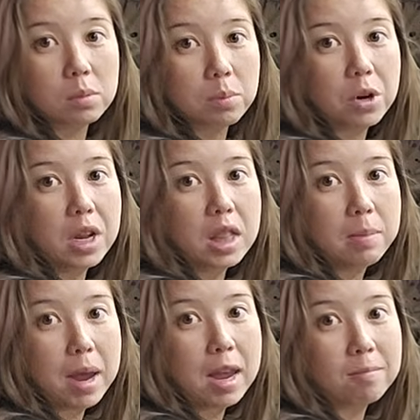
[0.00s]
put it in the
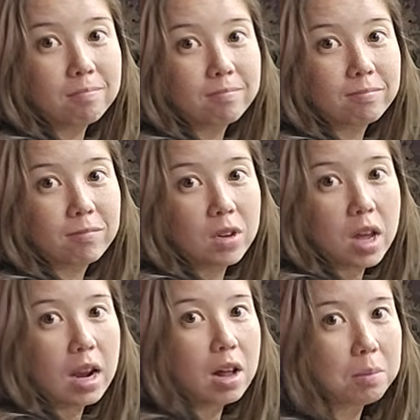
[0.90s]
bay.
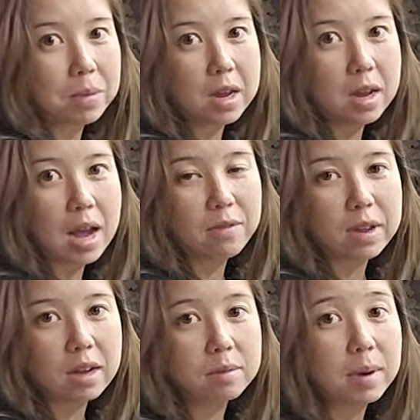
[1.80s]
And I'll be
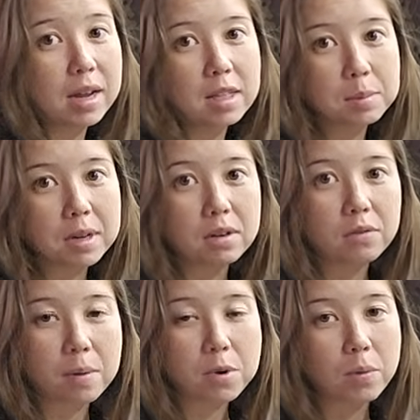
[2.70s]
having my husband
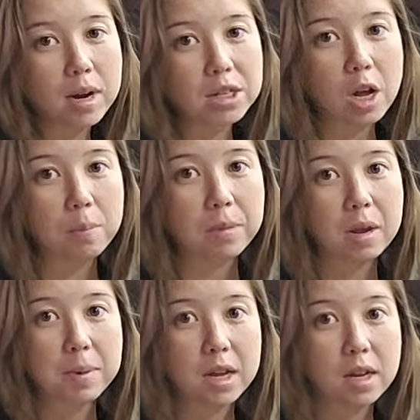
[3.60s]
from U-Wrench help
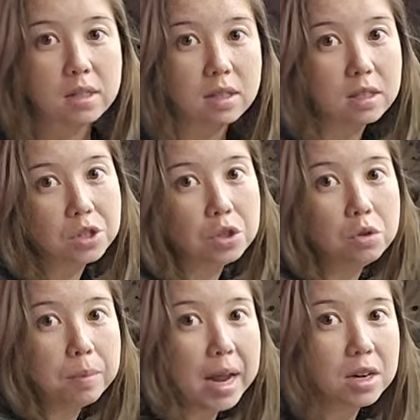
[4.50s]
me because it's a
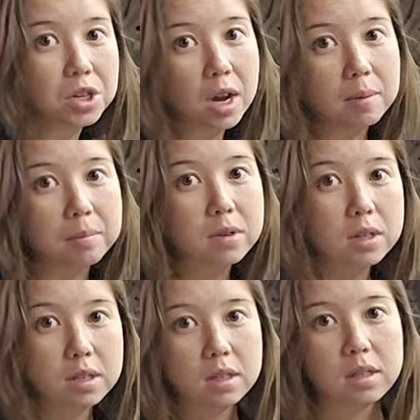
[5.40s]
two-man job.
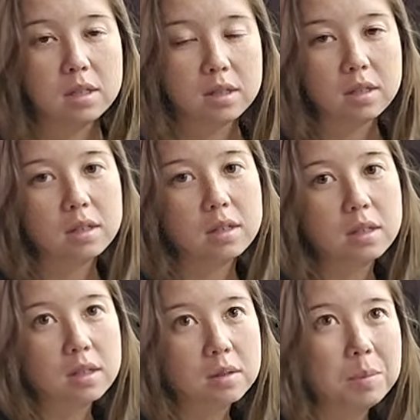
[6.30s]

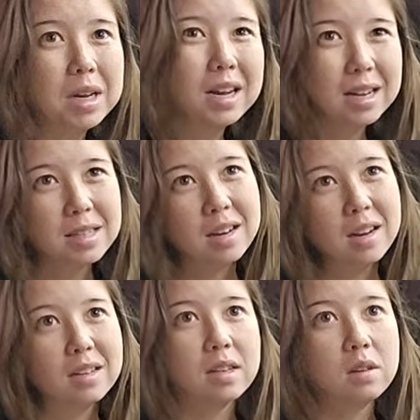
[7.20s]
I mean, it is and it
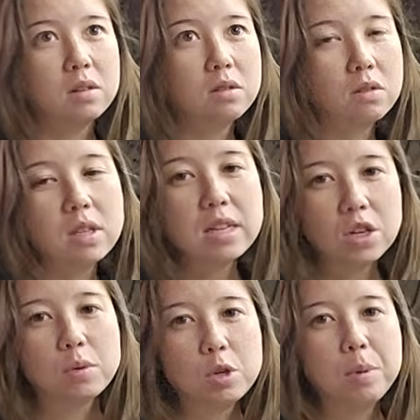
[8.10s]
isn't. It's
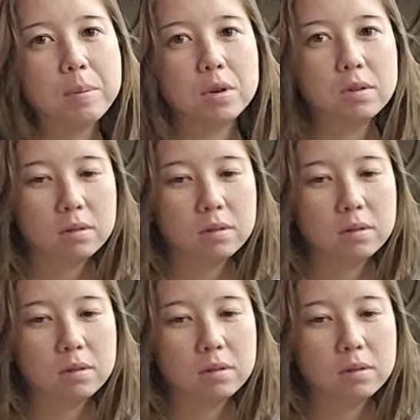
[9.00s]
easier with two people.